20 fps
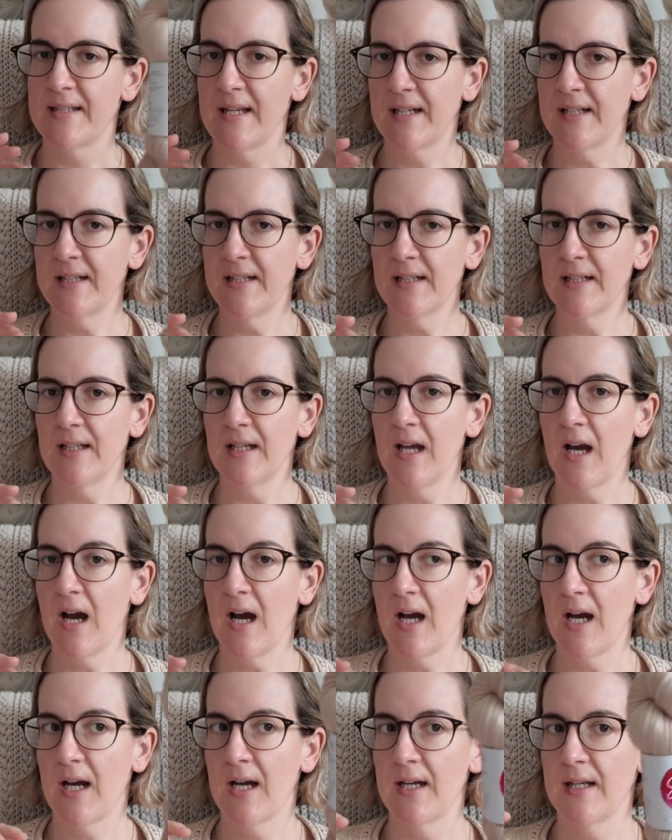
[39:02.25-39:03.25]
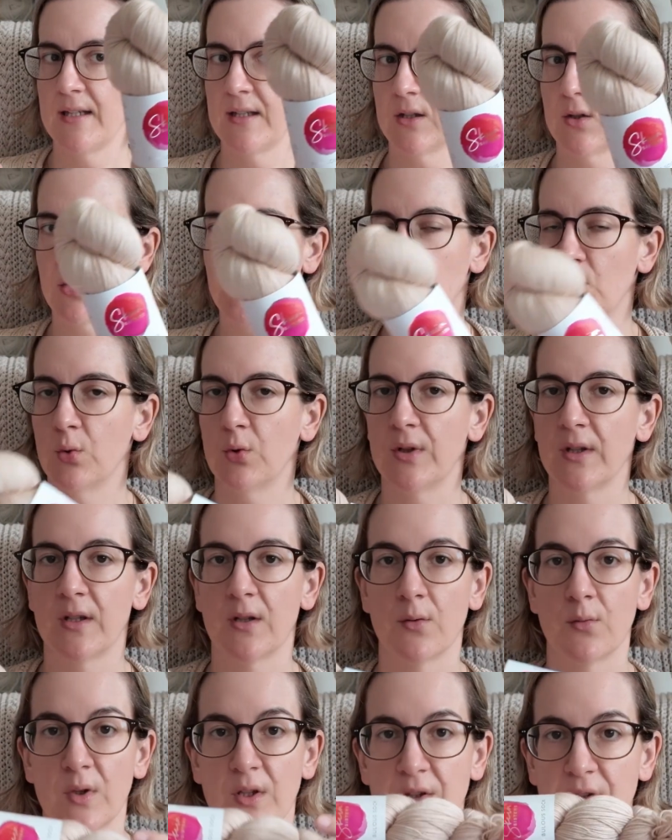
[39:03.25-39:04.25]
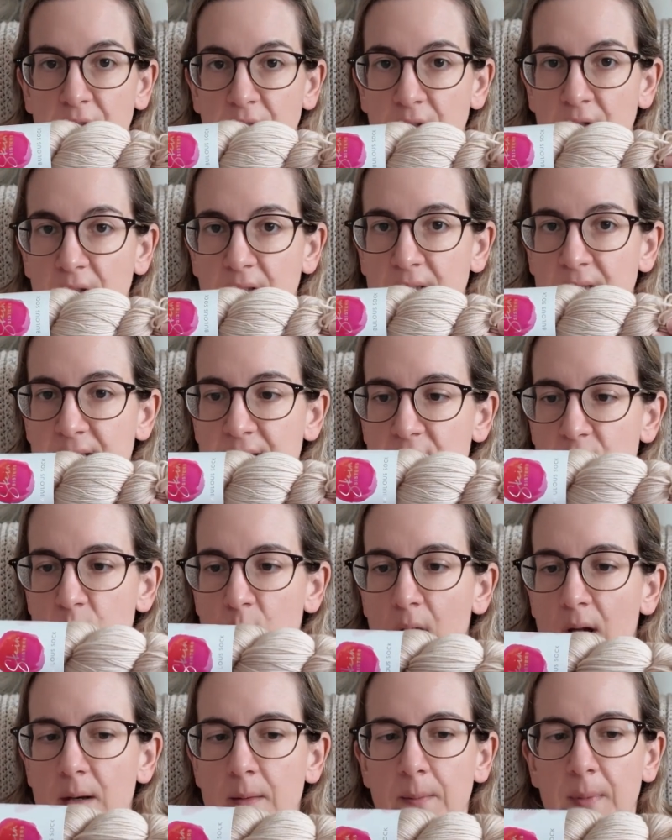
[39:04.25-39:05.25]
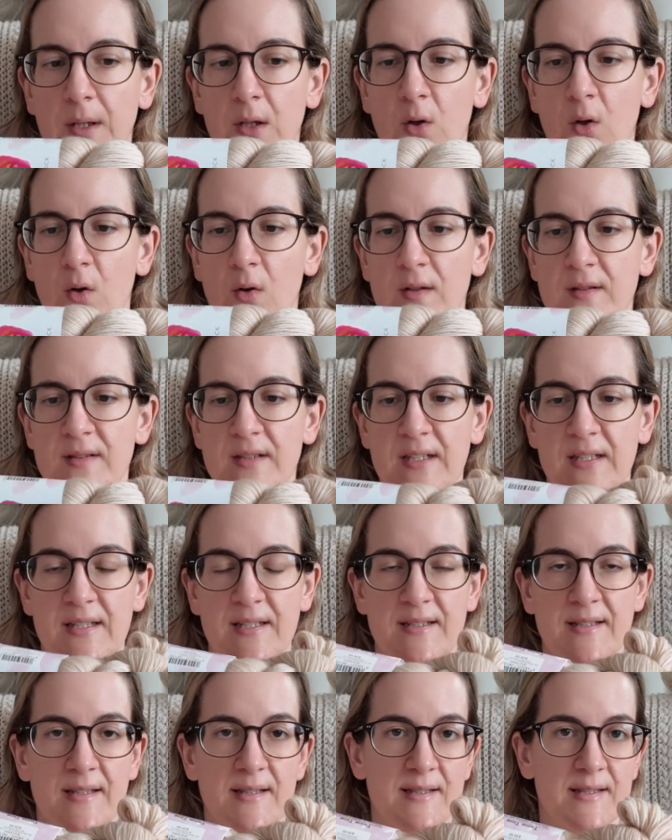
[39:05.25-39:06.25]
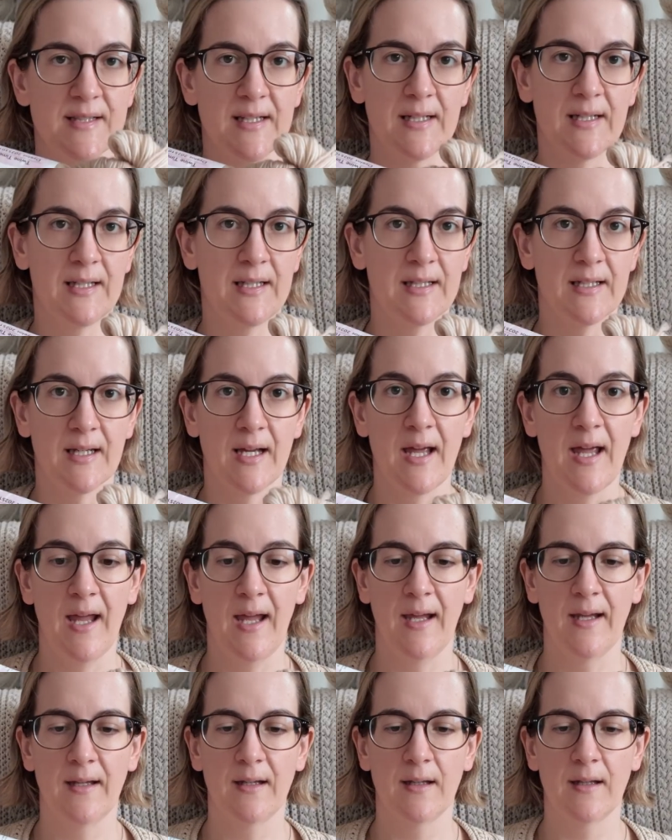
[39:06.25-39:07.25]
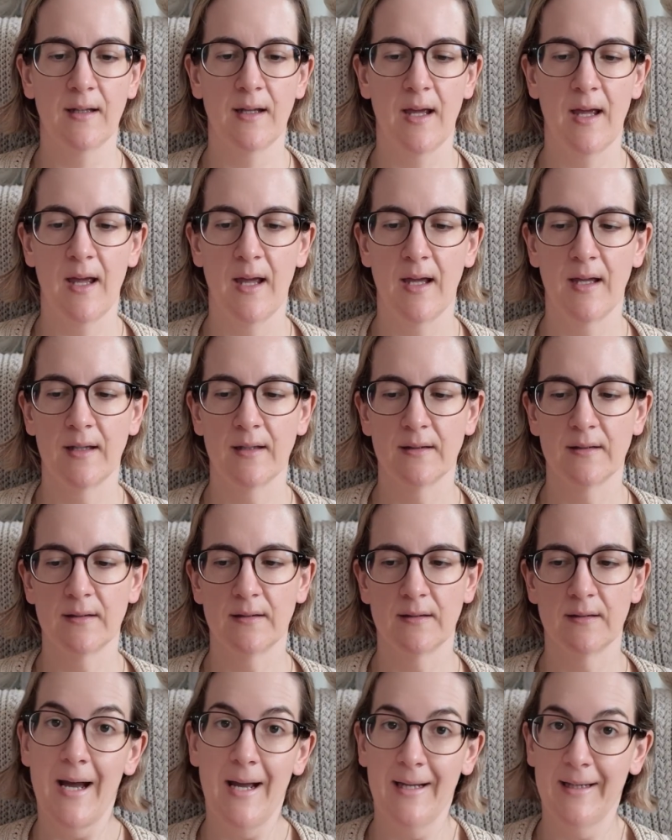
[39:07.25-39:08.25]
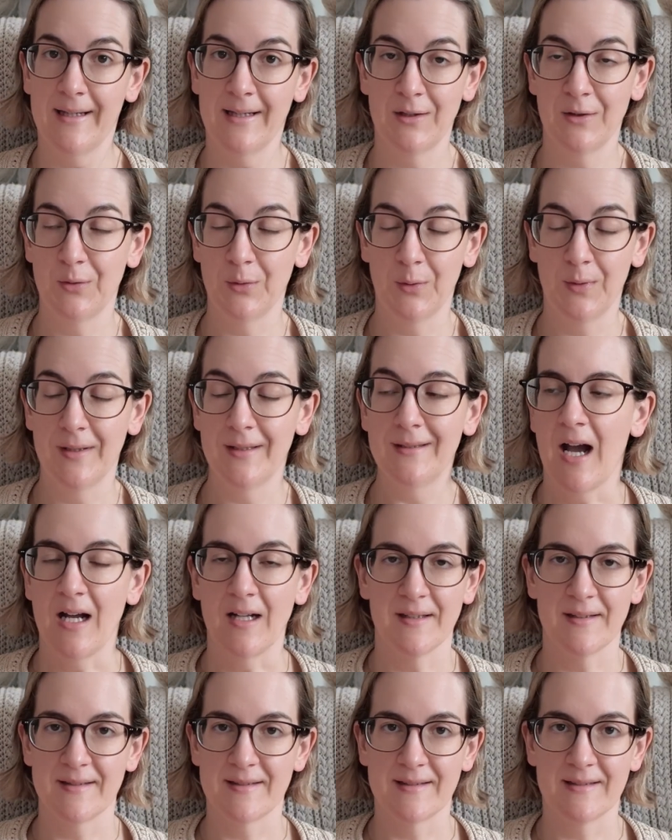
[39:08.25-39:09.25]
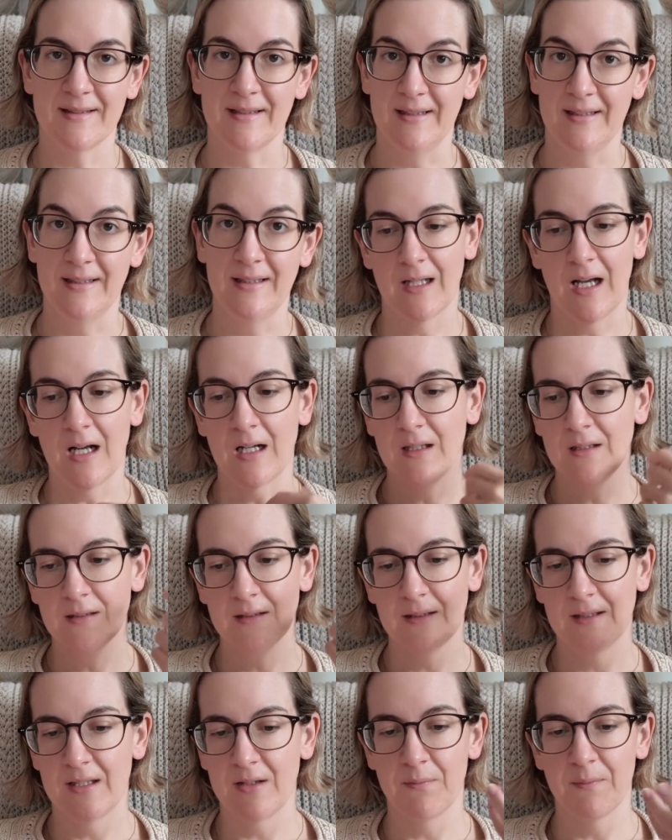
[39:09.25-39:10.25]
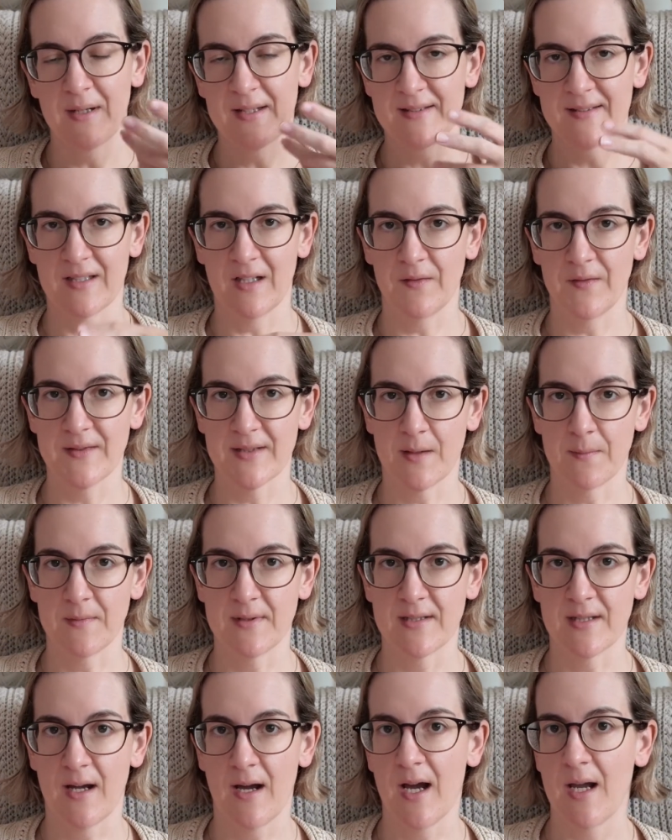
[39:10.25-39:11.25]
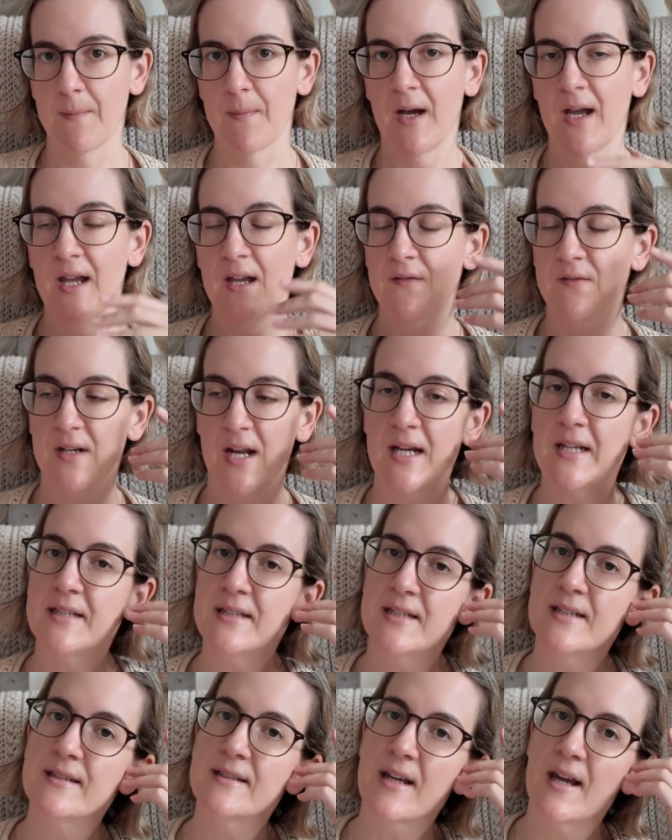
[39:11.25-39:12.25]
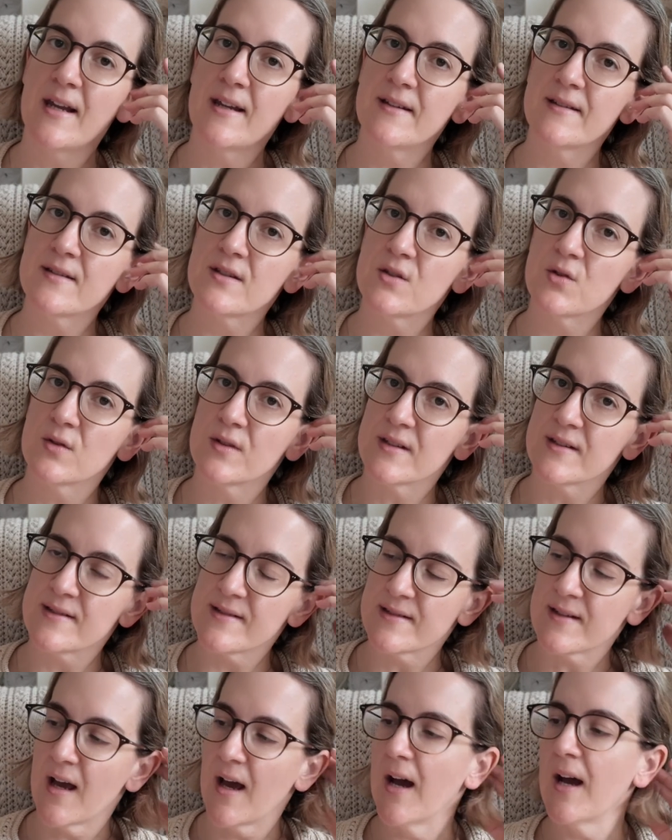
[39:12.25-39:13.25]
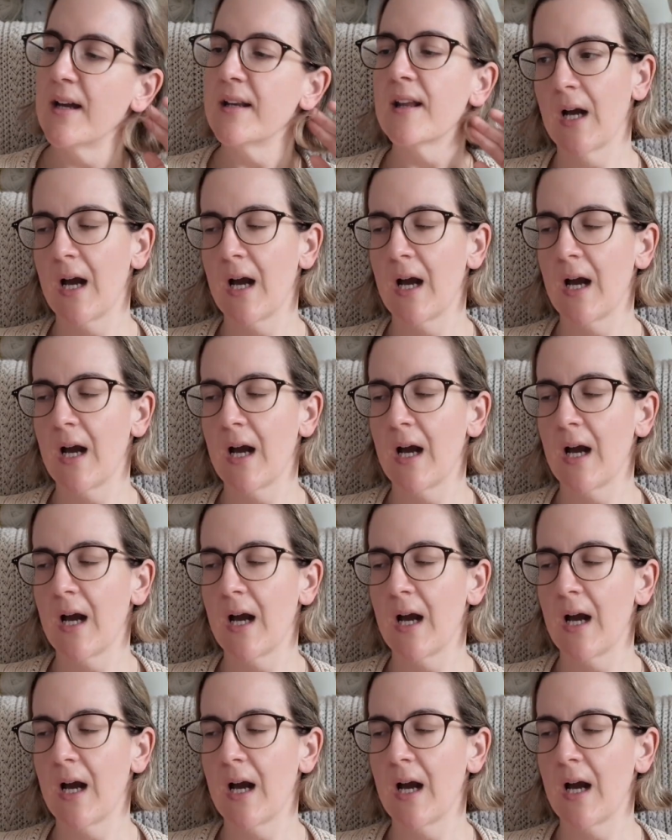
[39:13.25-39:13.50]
Technically I could return this one because it is still in a hank and I can do it. I'll see. I'll give myself some time. I have 90 days to decide.